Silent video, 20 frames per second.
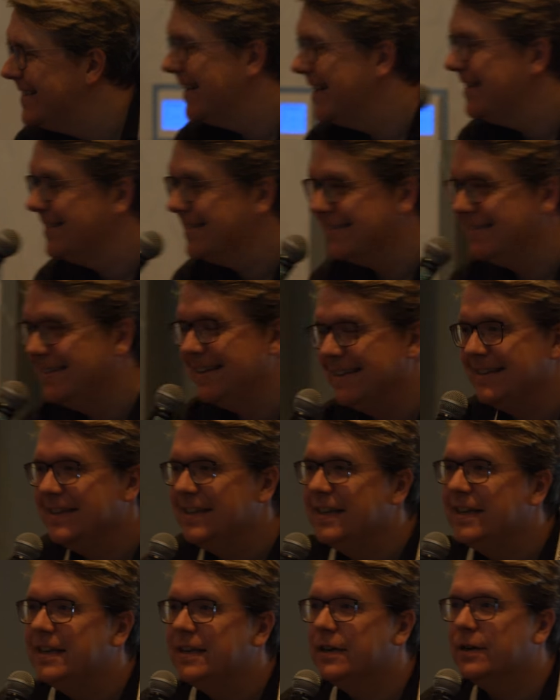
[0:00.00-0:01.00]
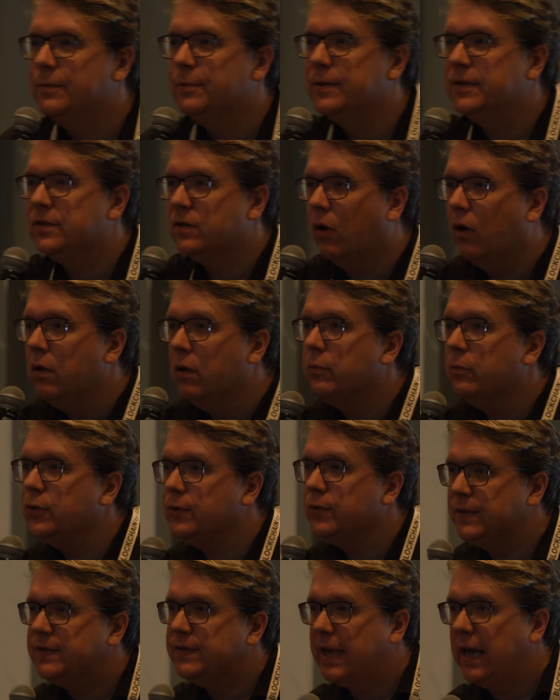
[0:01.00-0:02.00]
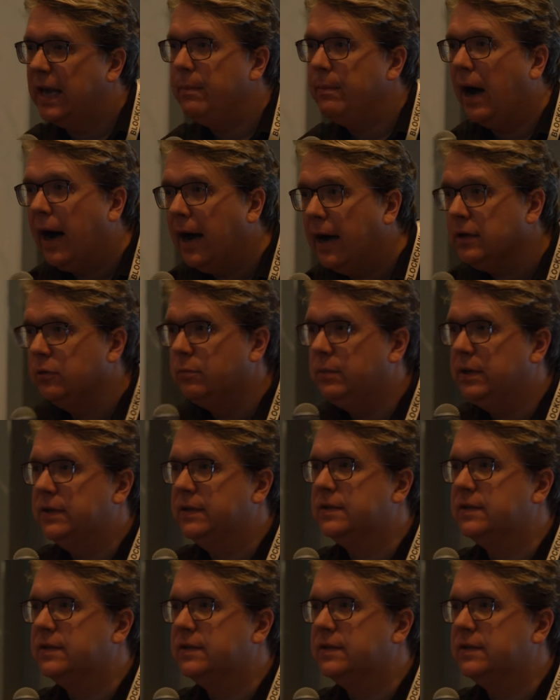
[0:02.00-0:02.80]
Thanks, great. It was almost the same argument,